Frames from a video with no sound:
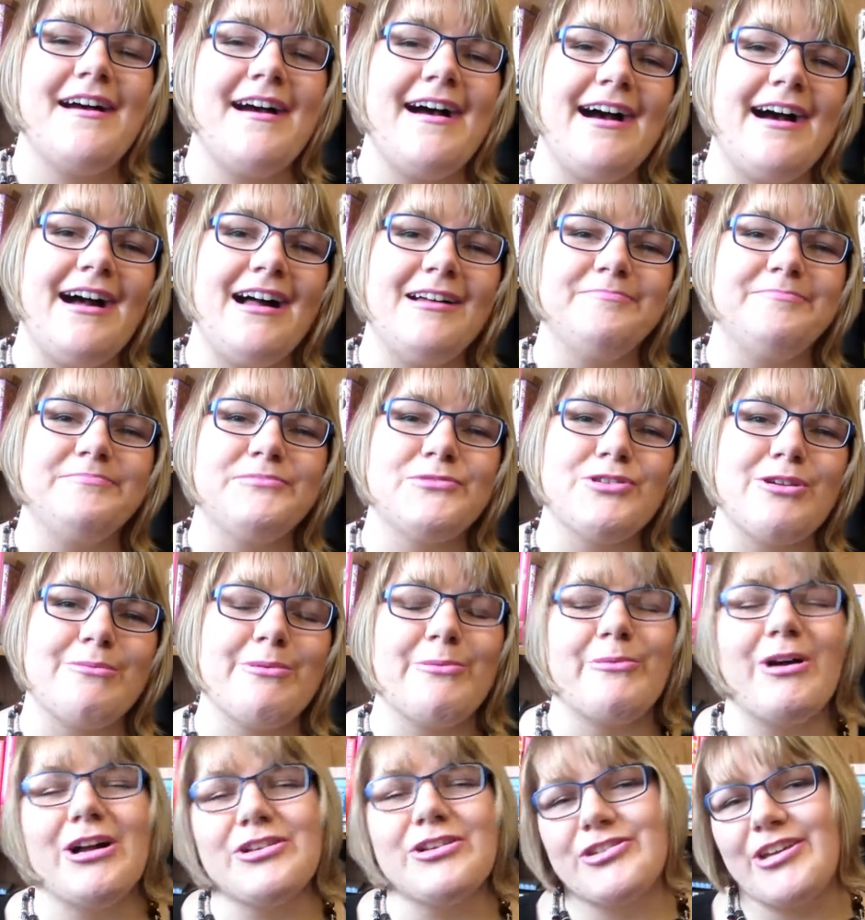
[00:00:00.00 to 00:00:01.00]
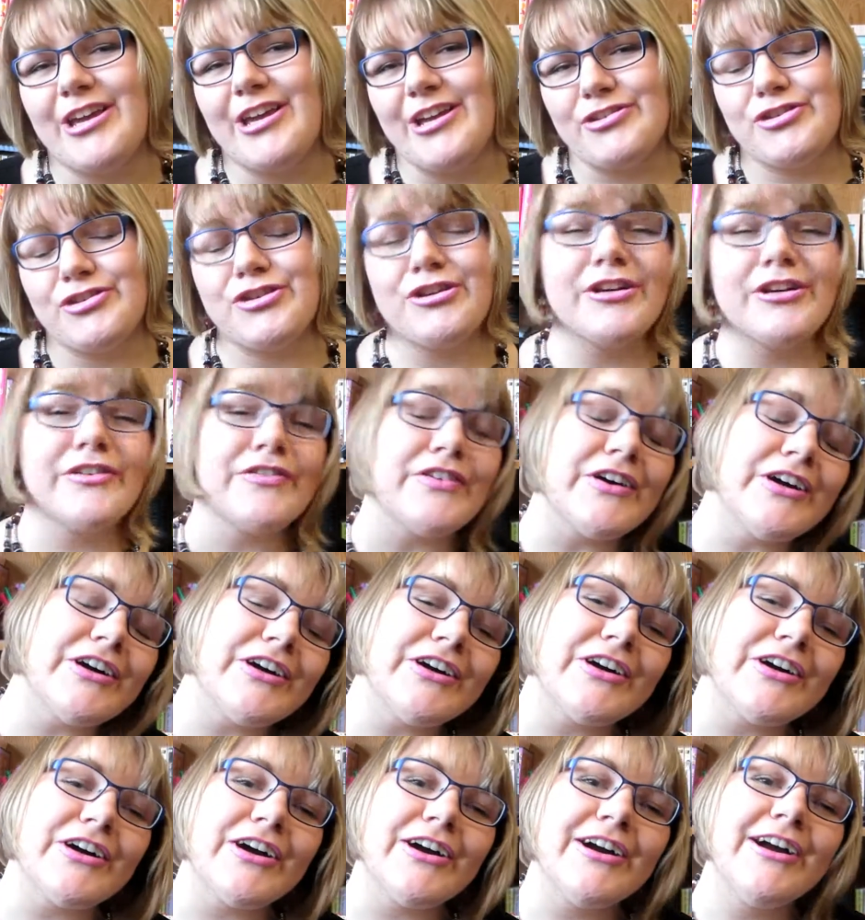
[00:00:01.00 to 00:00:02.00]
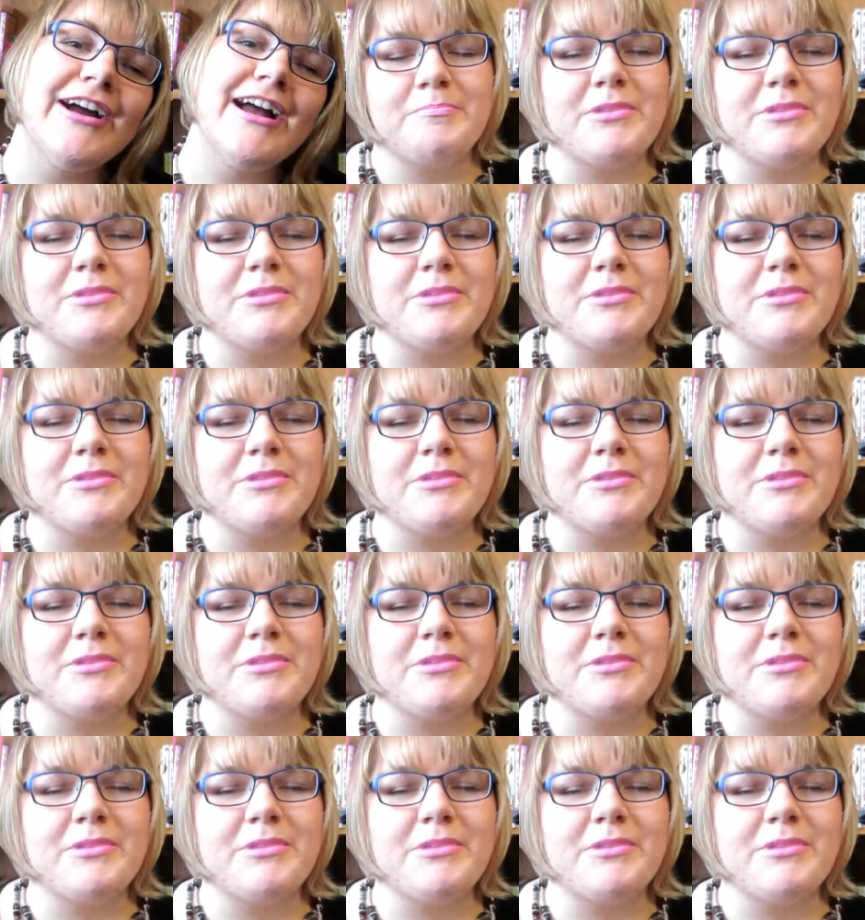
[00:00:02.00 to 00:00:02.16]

So I've been watching it, cheering for her.